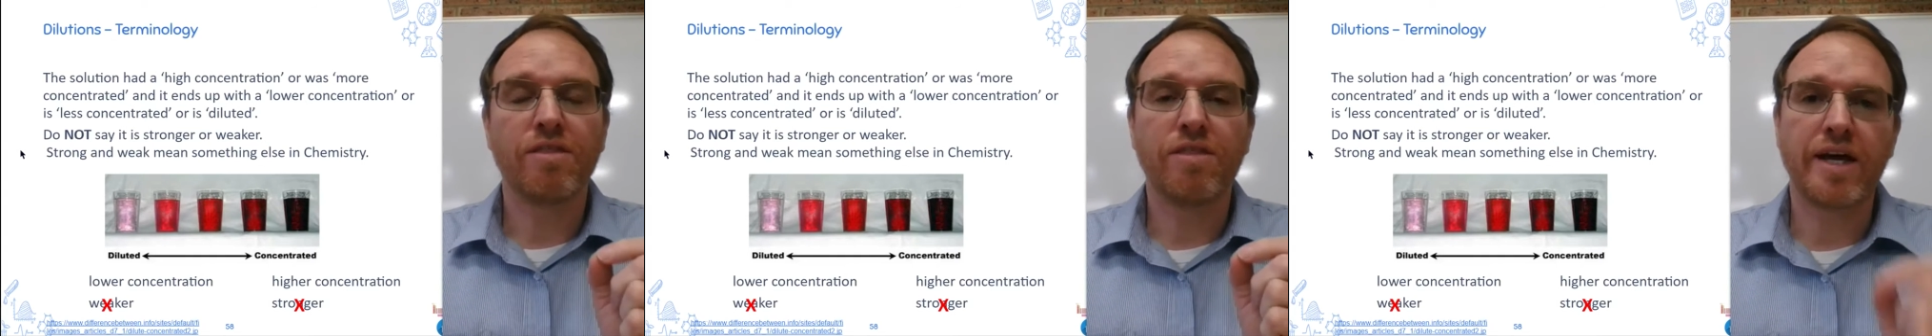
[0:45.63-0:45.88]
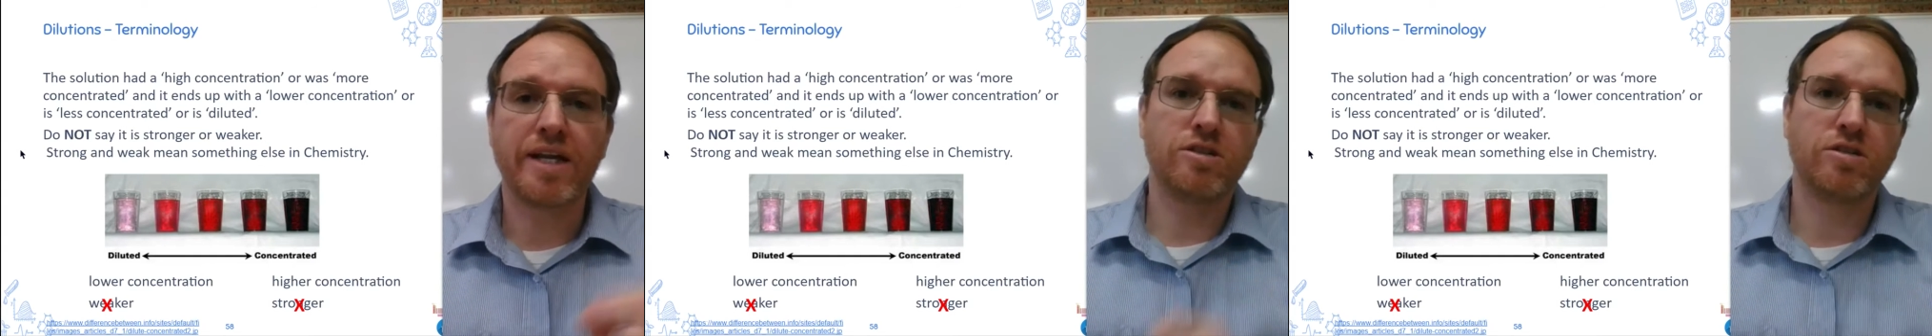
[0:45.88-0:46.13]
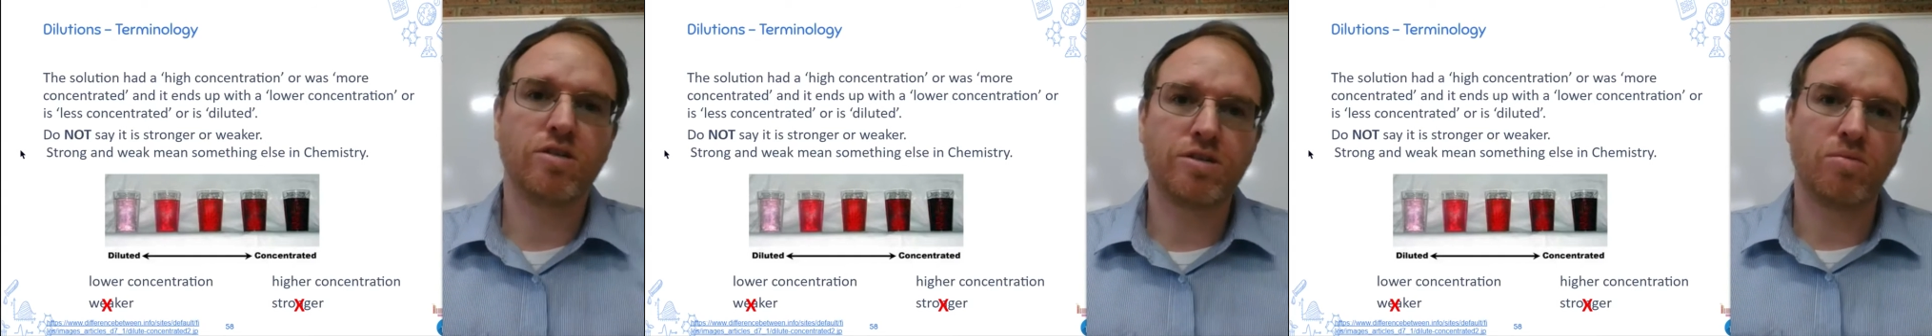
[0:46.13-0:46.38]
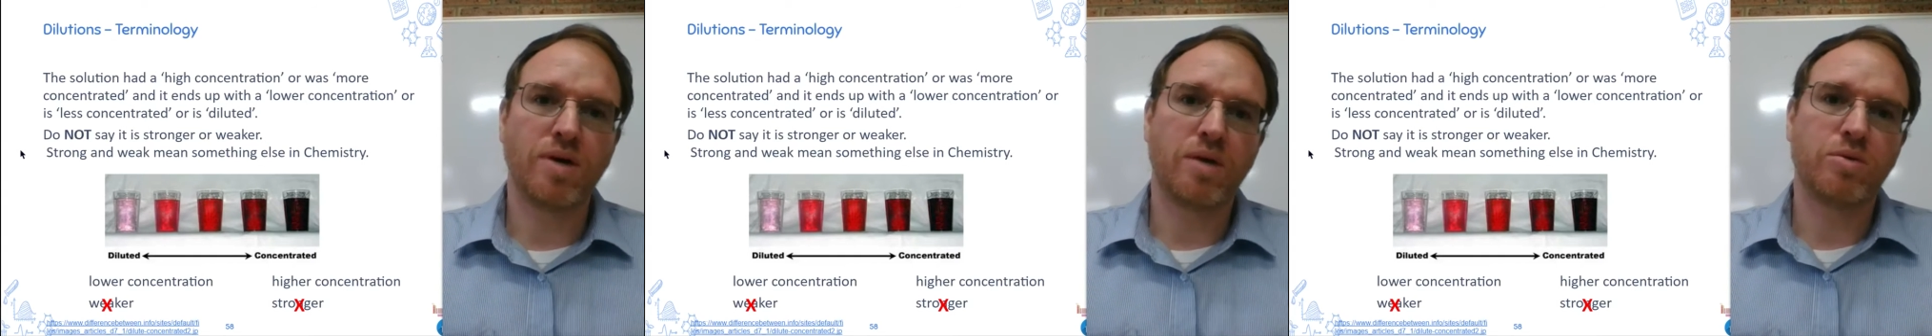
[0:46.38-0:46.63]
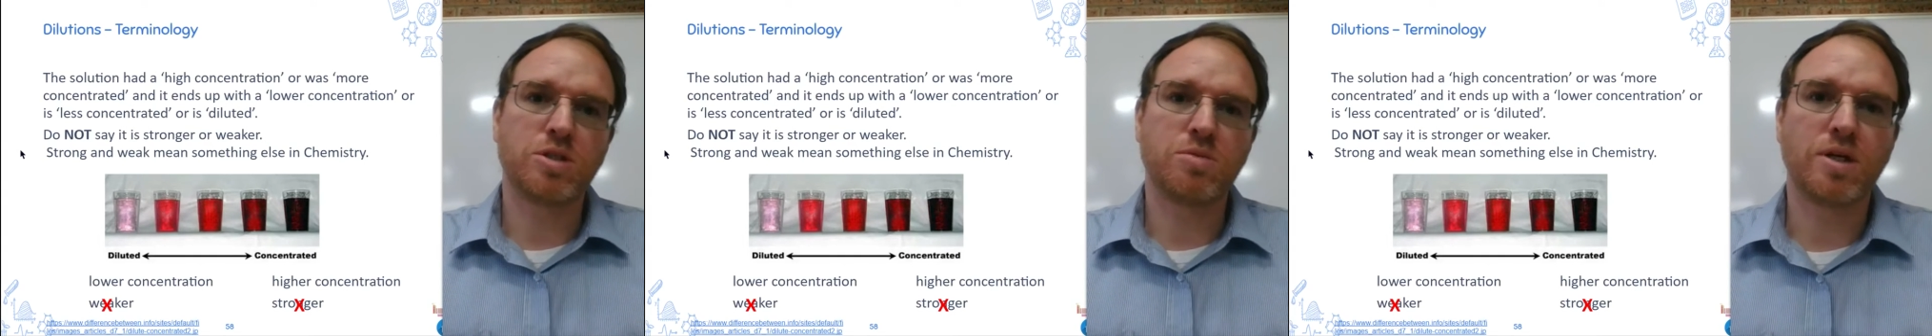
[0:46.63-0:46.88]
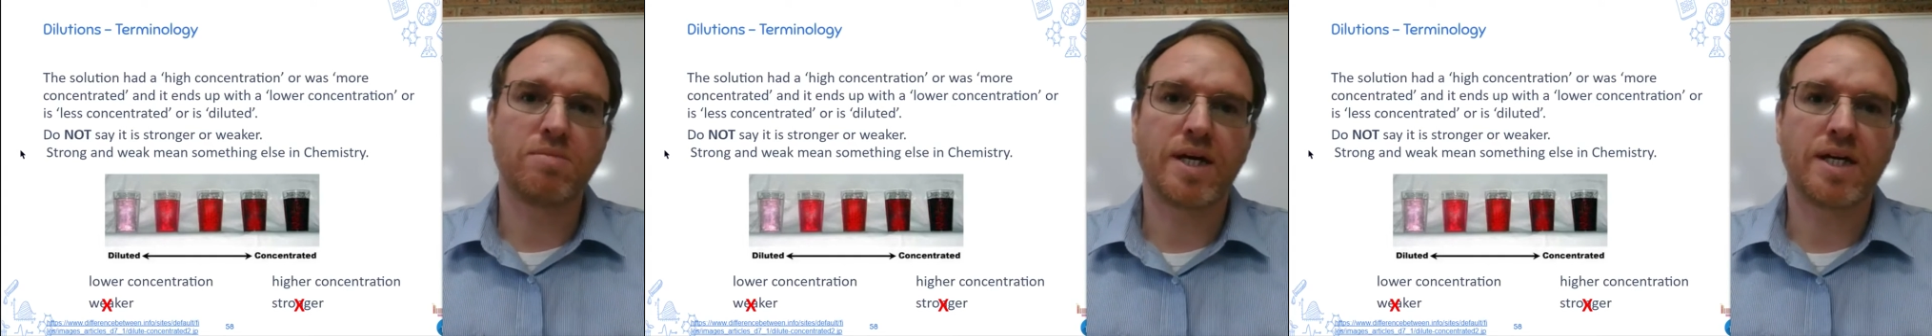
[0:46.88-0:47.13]
That is not the way we
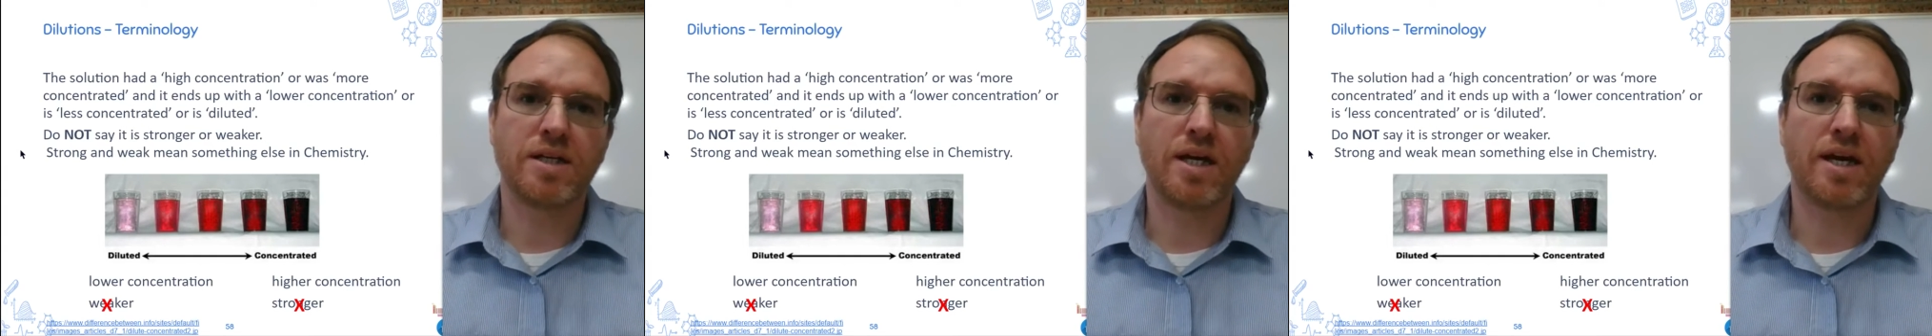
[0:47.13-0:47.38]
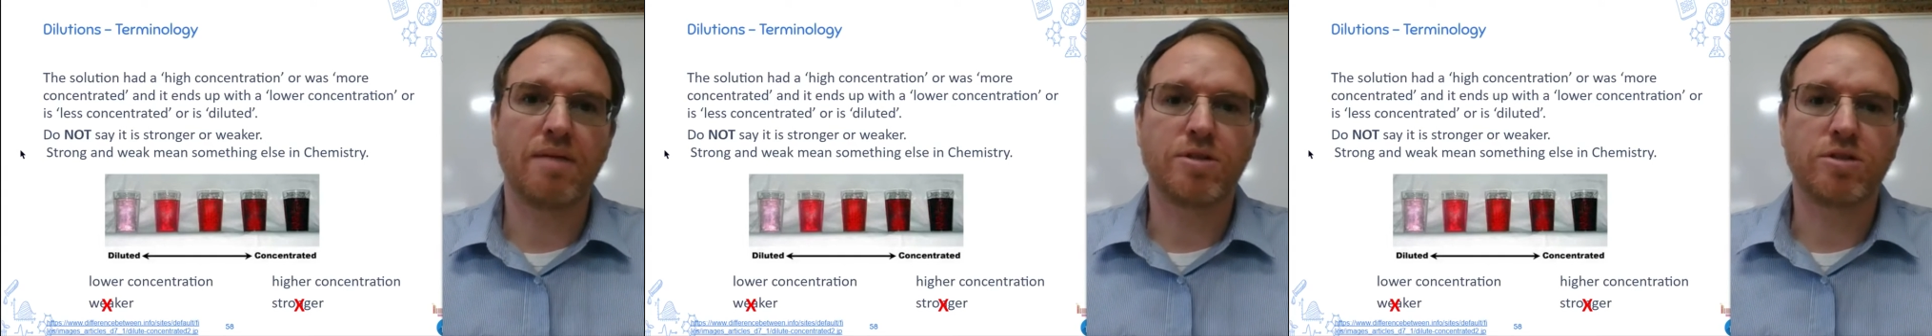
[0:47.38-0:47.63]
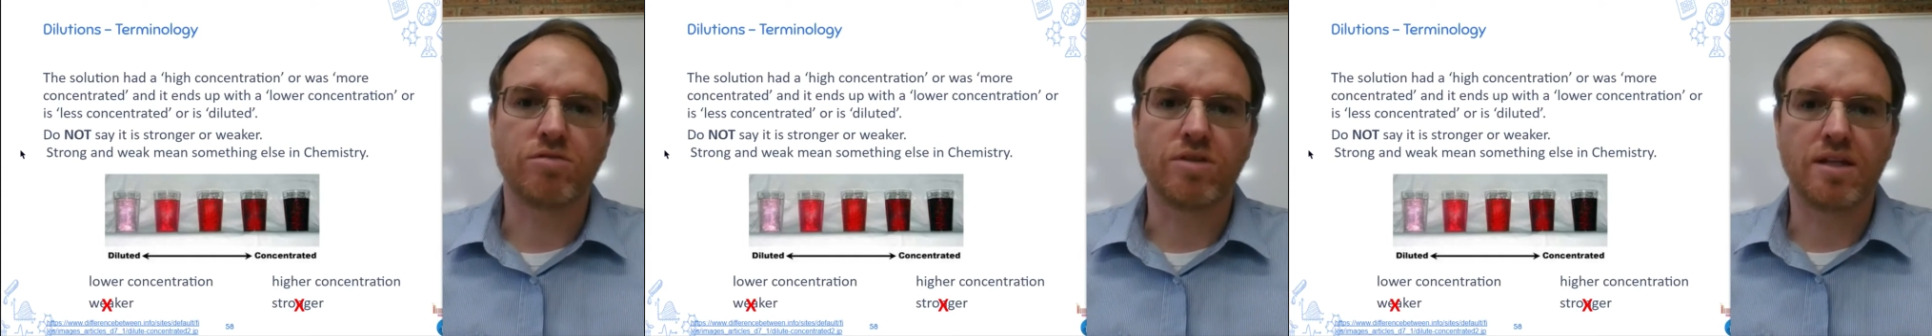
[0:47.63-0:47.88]
speak about it in chemistry,